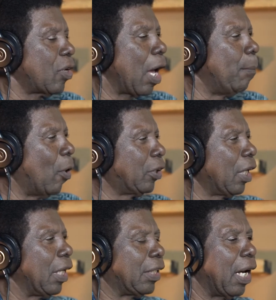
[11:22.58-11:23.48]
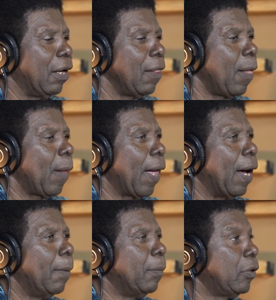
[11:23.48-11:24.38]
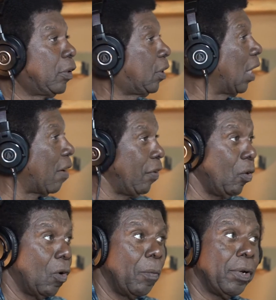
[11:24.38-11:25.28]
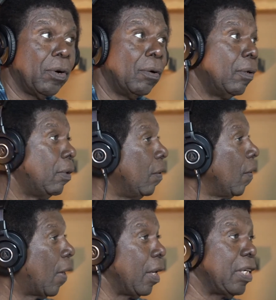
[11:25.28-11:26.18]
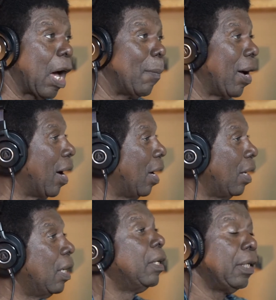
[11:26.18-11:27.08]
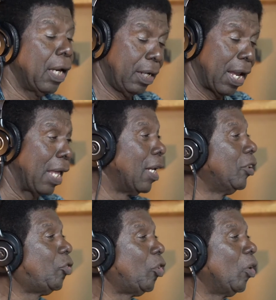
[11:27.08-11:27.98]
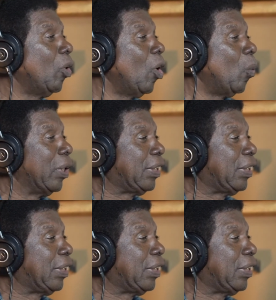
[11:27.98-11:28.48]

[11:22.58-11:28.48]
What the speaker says: So I bought a guitar. Still have it home, you know. A Yamaha, nylon string with